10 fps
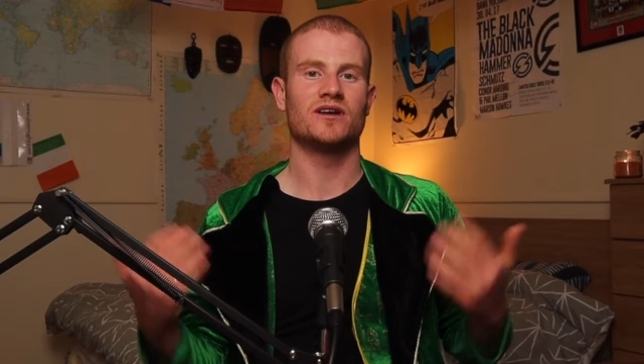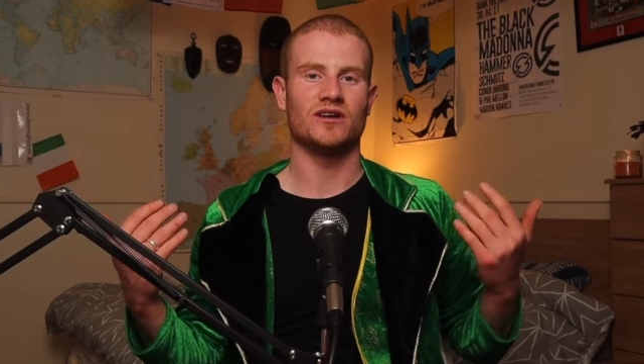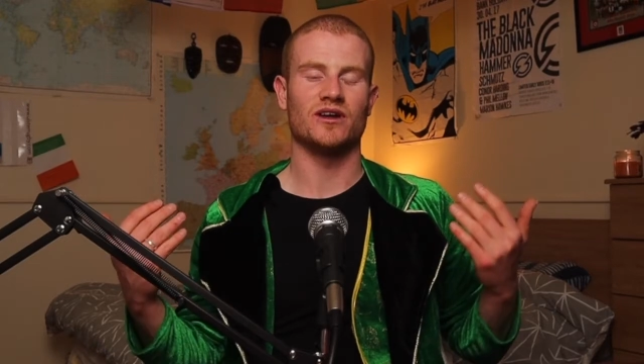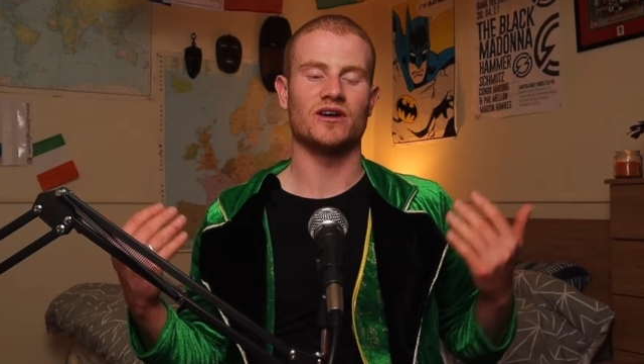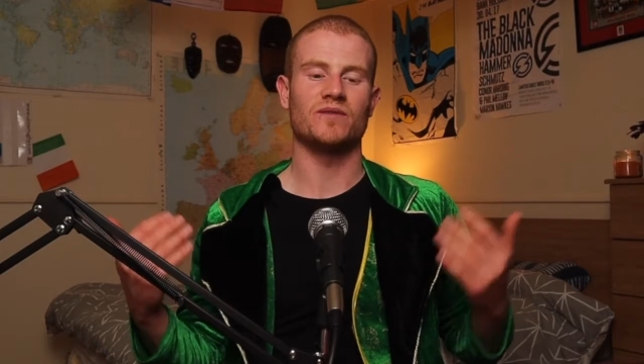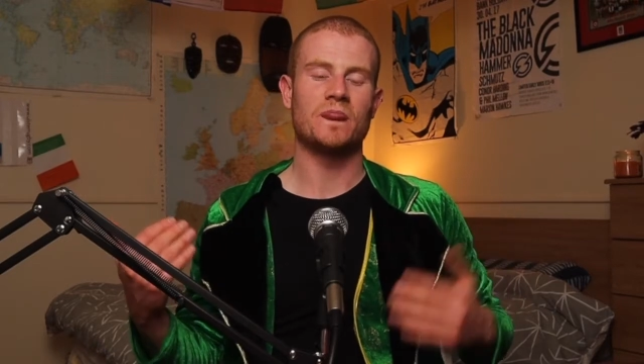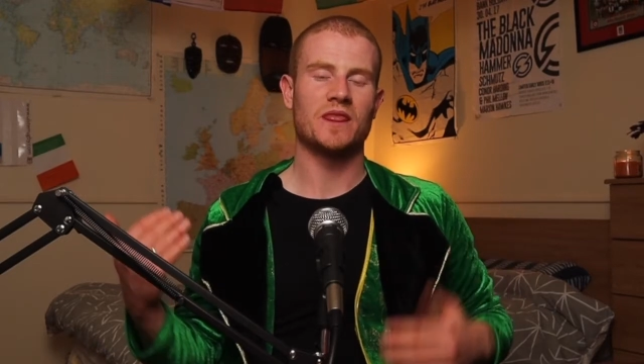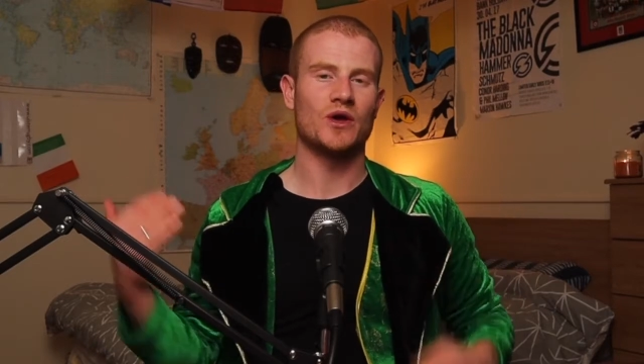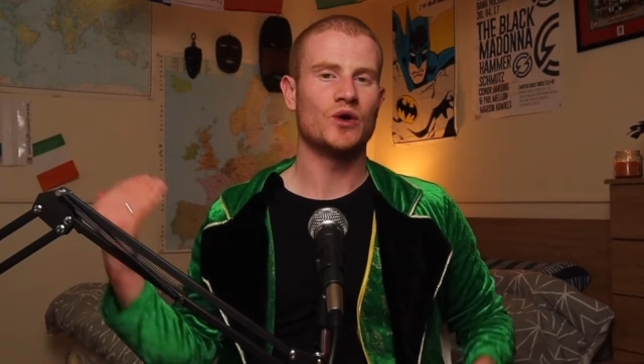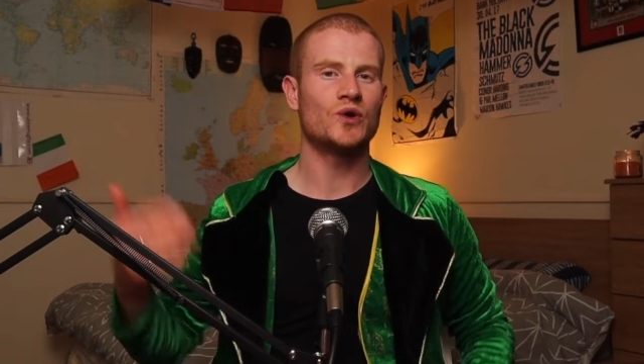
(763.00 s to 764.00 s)
Now,
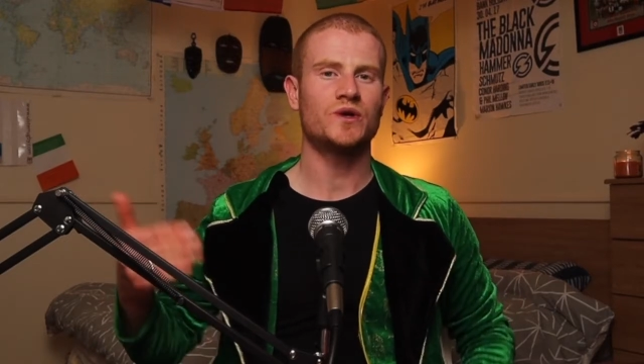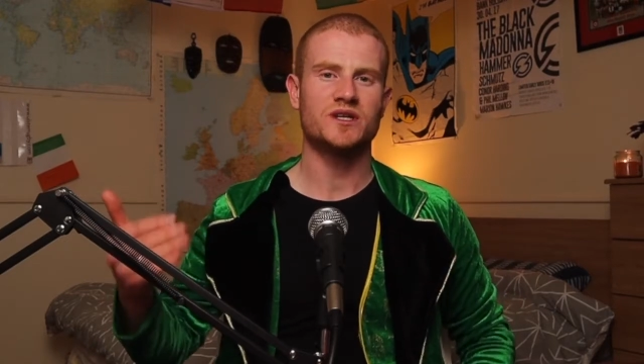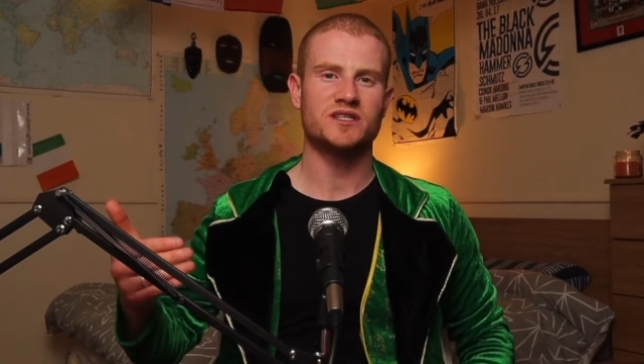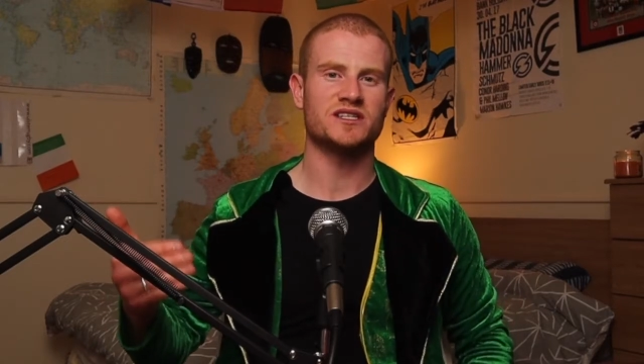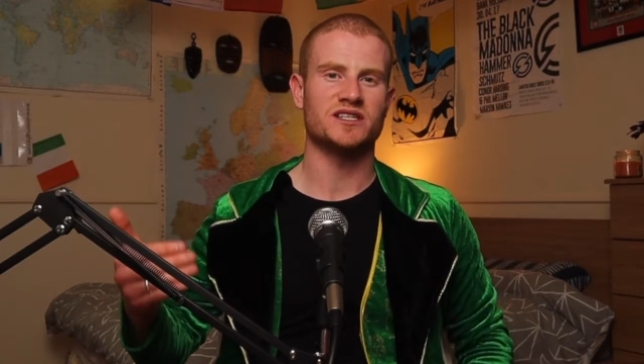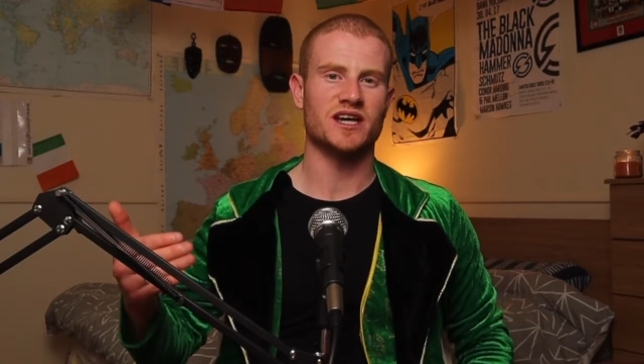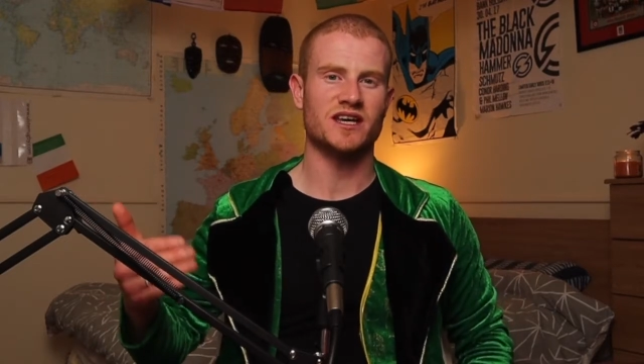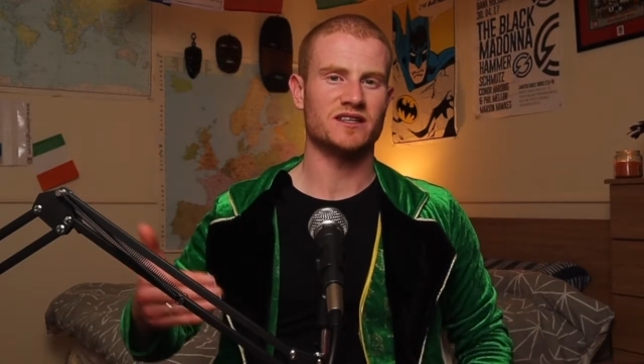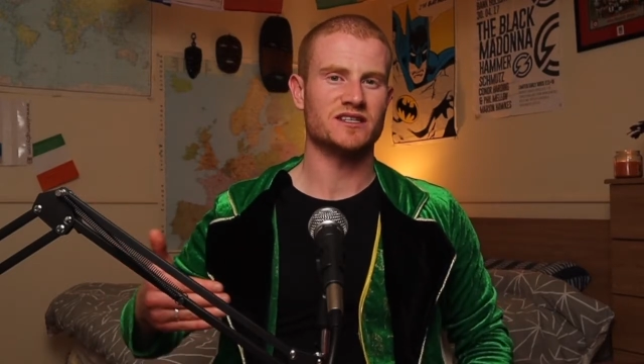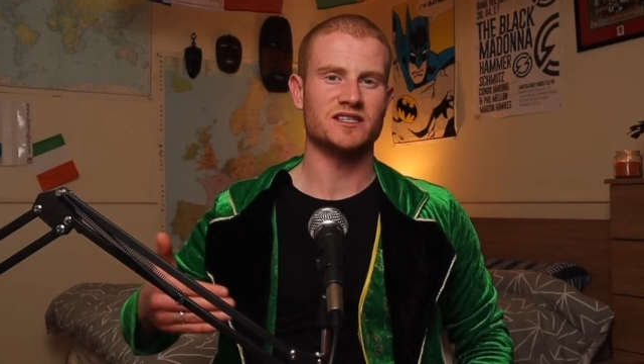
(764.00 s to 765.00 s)
who is to say
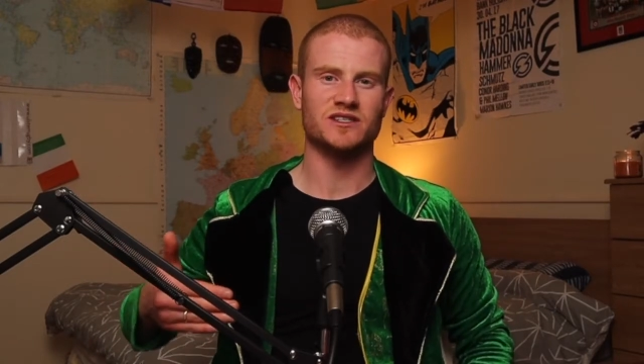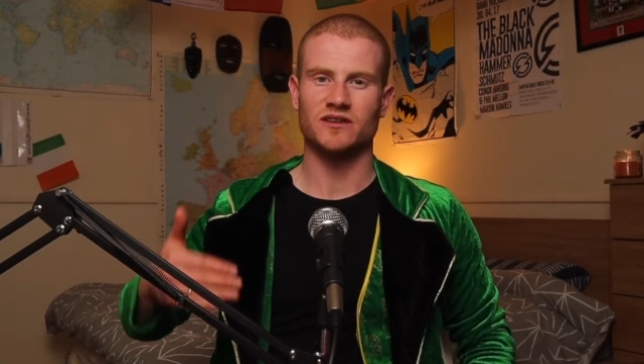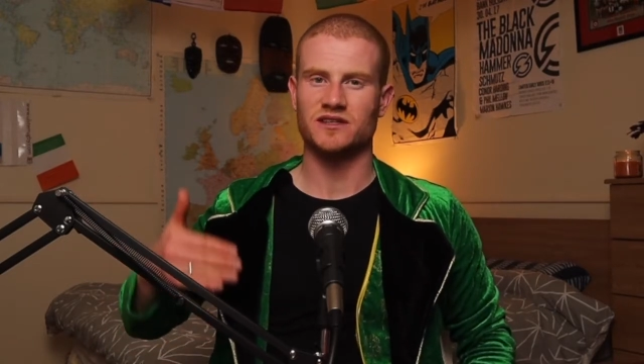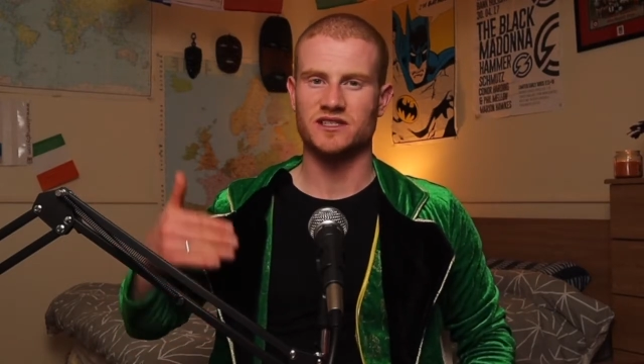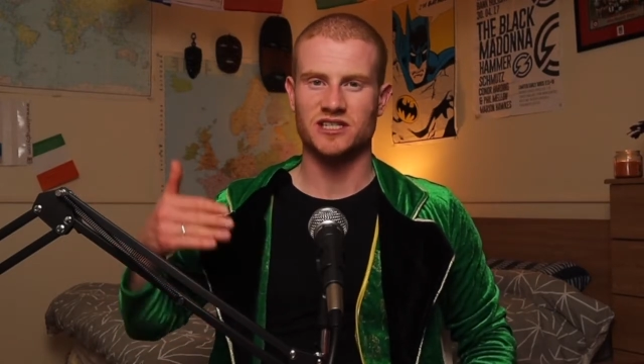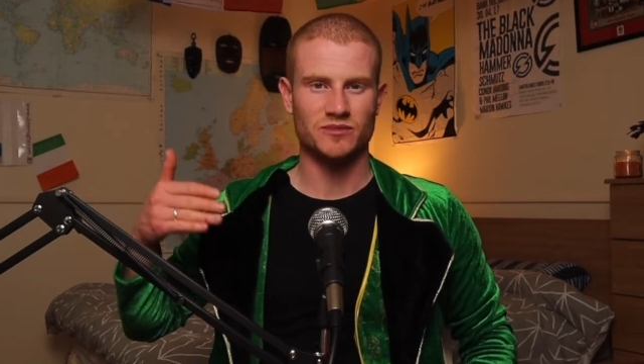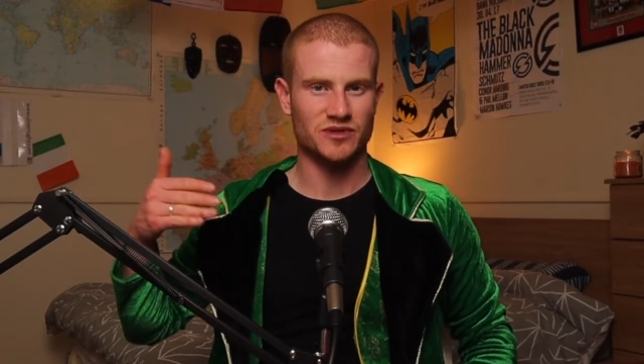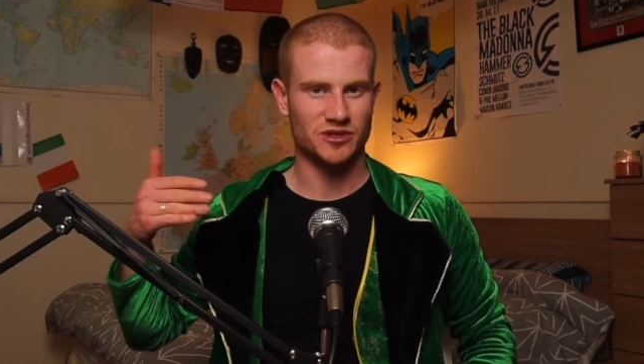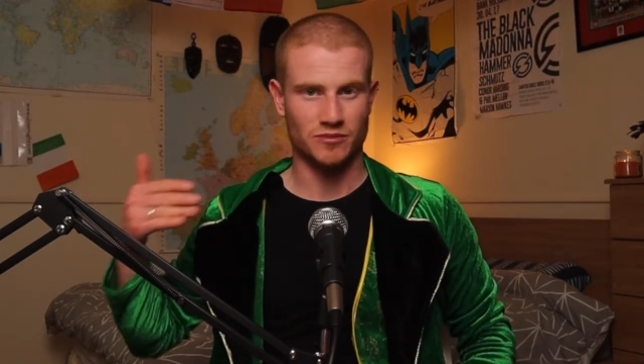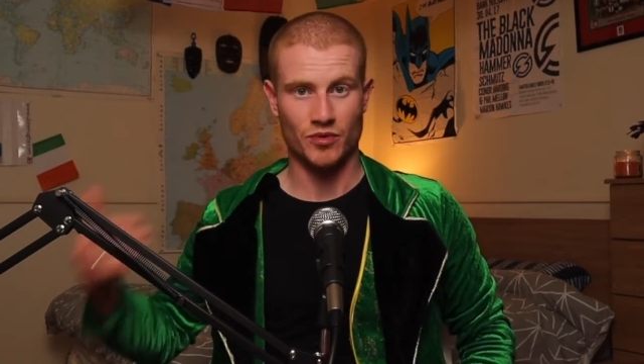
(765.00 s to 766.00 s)
that this is not the same with
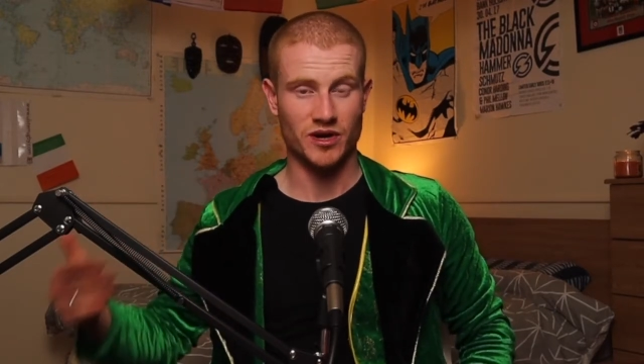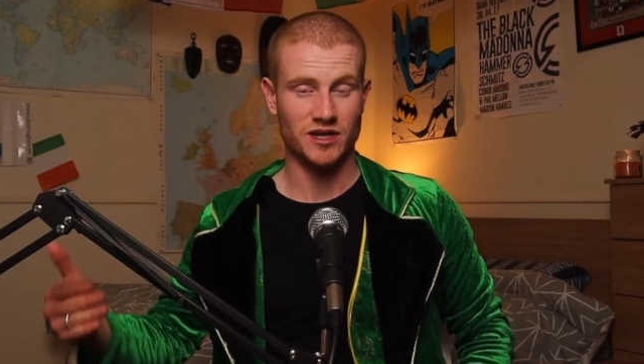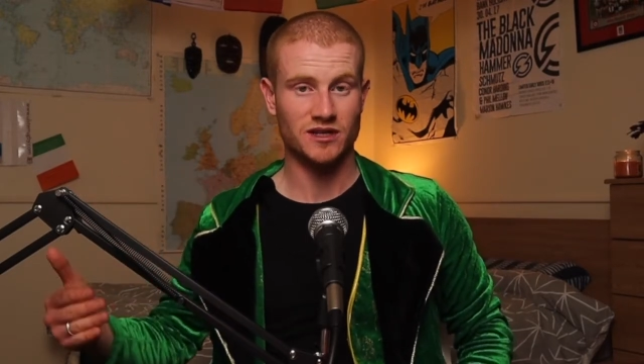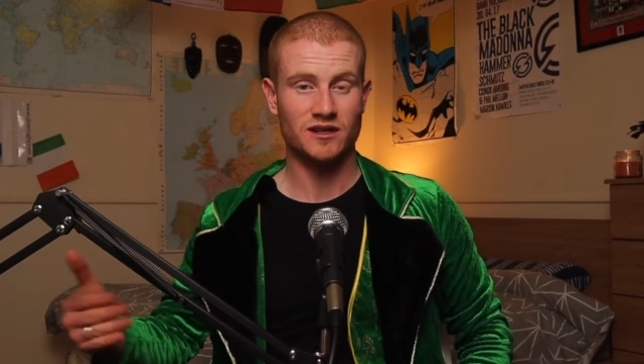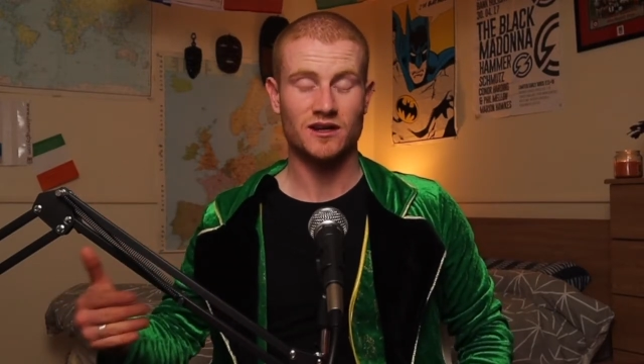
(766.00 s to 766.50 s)
the brain?